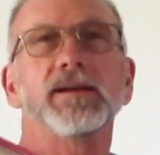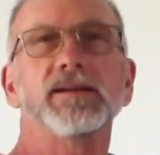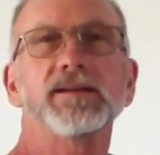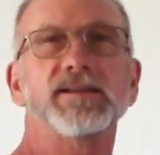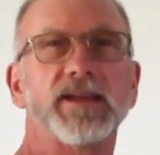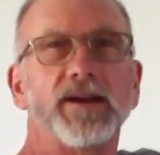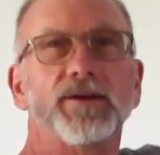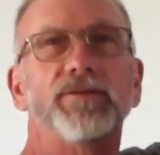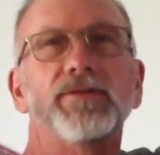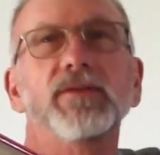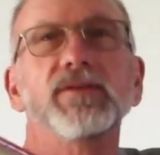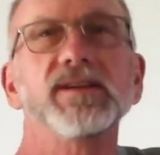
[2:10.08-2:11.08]
Sato
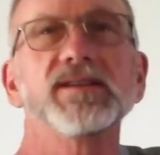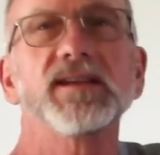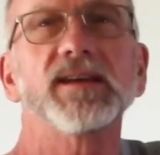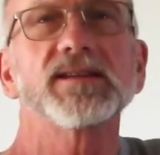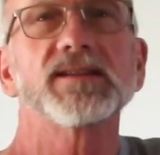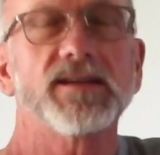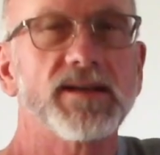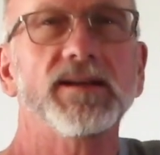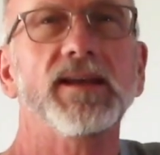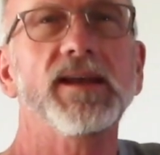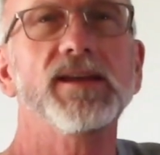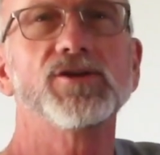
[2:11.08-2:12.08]
56
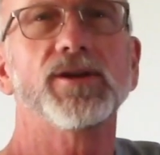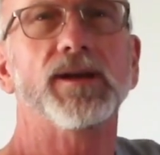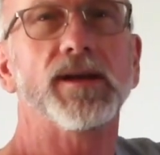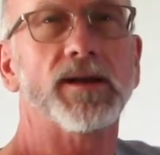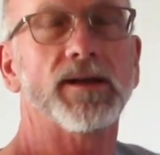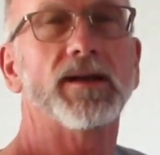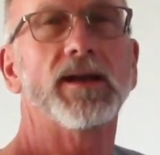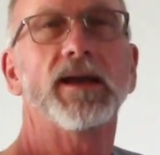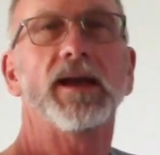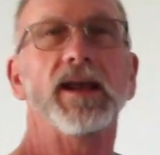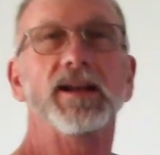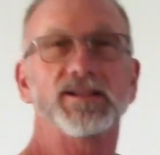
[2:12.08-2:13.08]
engine in it,
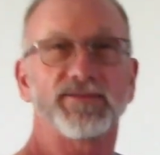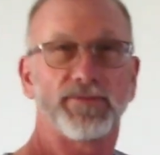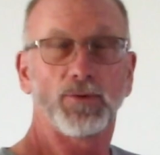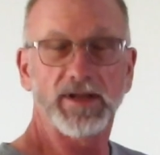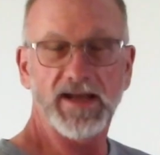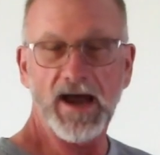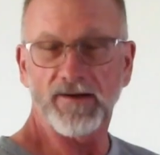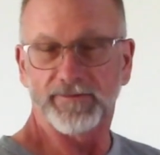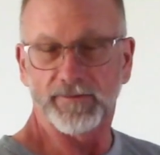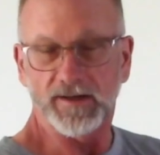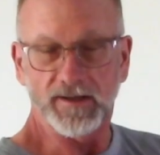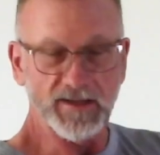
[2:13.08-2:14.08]
and it's fully
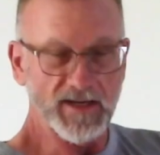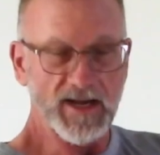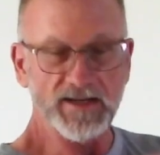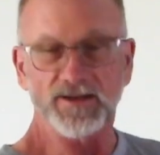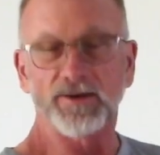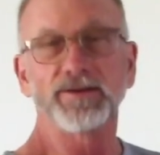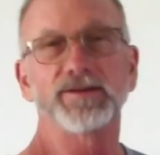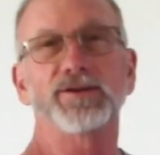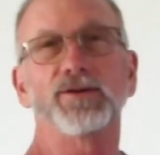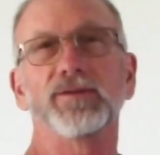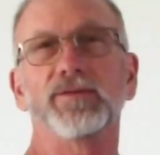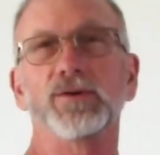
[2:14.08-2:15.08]
outfitted. It has all the
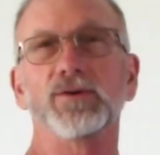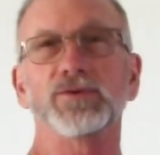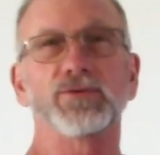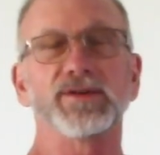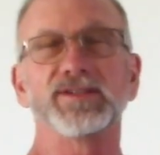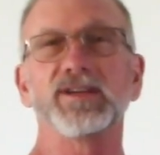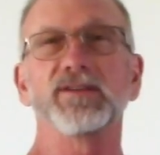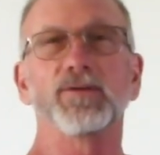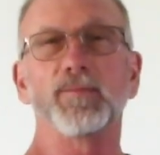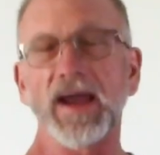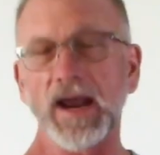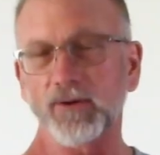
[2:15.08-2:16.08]
servos, receiver,
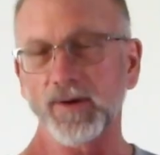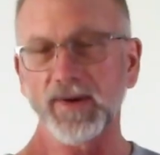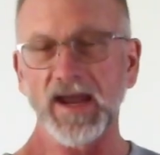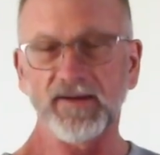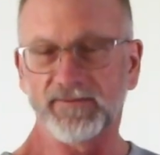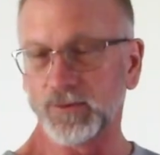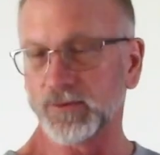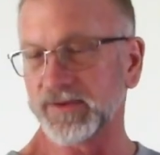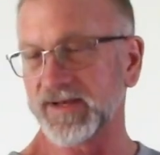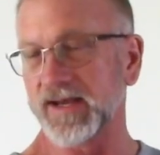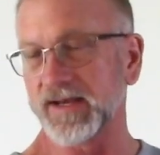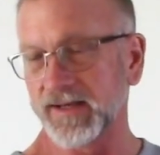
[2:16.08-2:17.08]
battery pack, fuel
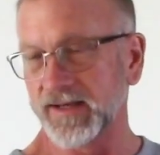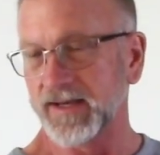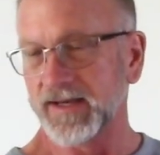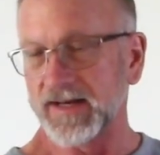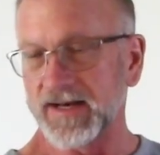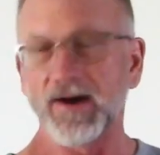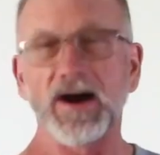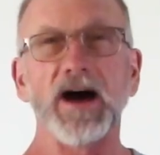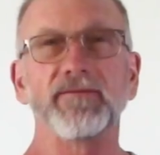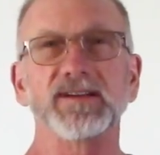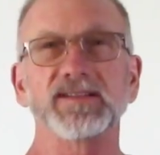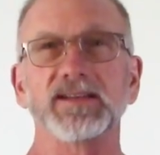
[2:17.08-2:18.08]
tank. Now
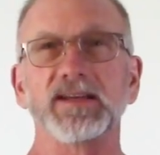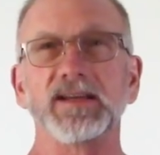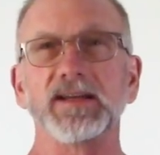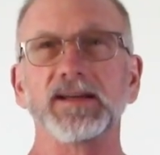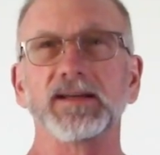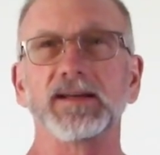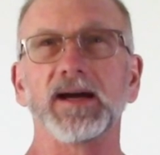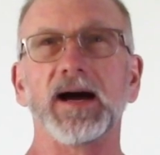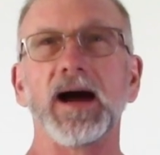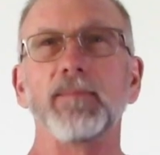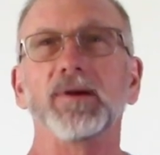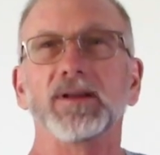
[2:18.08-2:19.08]
obviously,
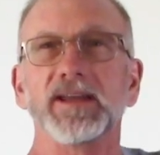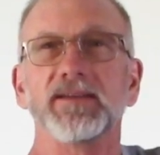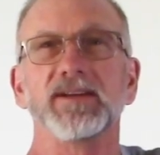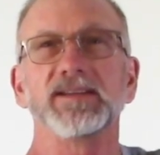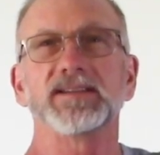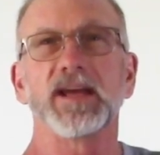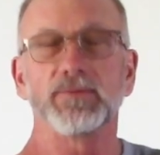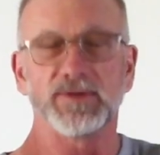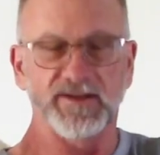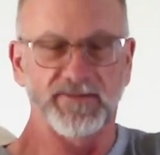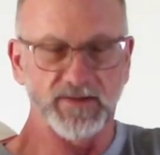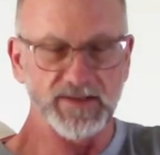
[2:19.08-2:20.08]
I believe he said it
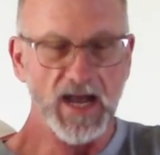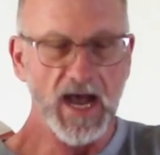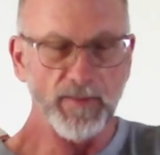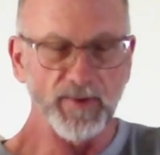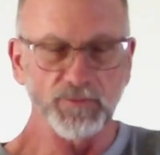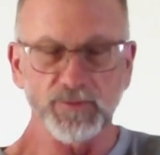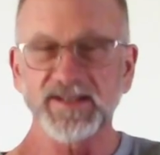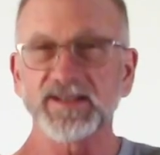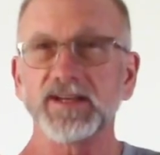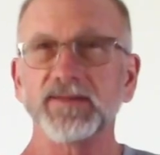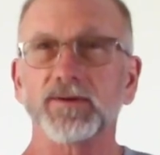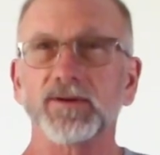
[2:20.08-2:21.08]
was a Futaba
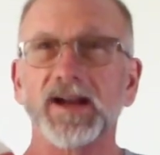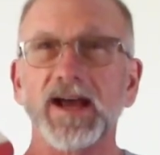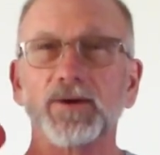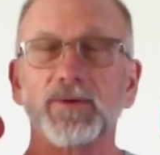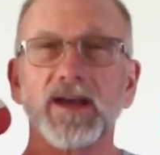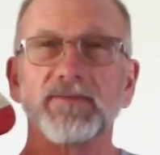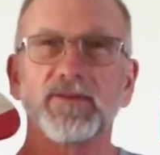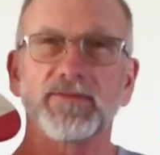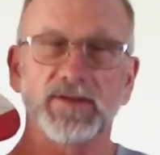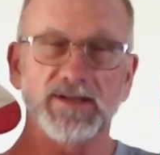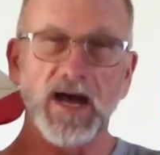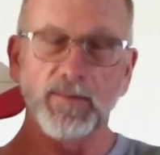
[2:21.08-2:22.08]
receiver, and I don't have a
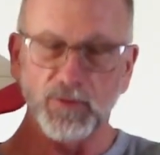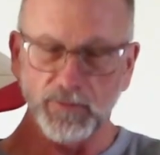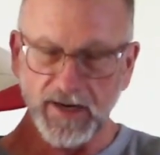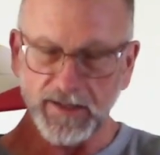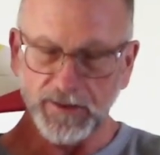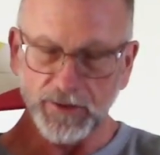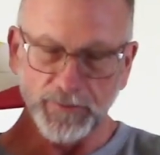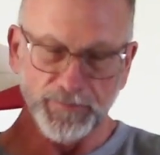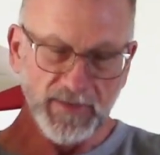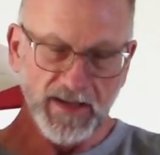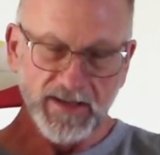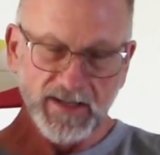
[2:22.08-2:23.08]
Futaba radio,
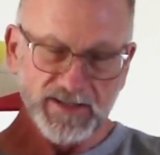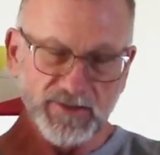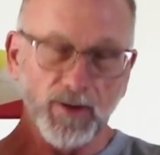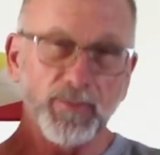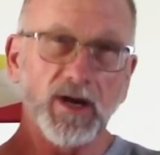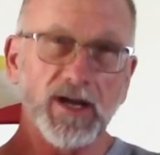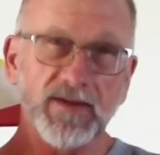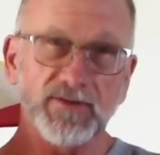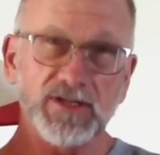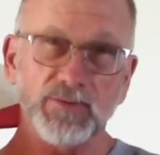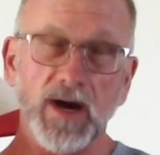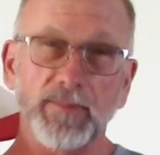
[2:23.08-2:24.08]
so I'll probably have to
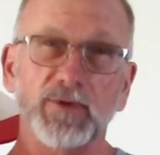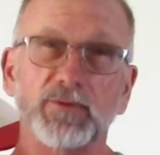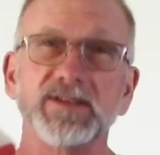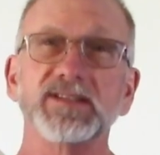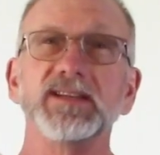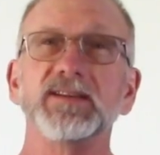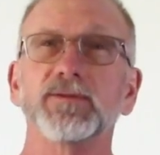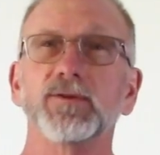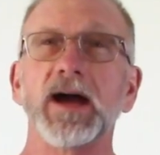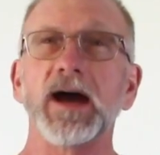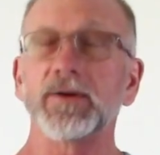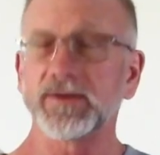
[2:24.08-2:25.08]
swap the receiver
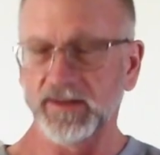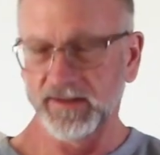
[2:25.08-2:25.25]
out,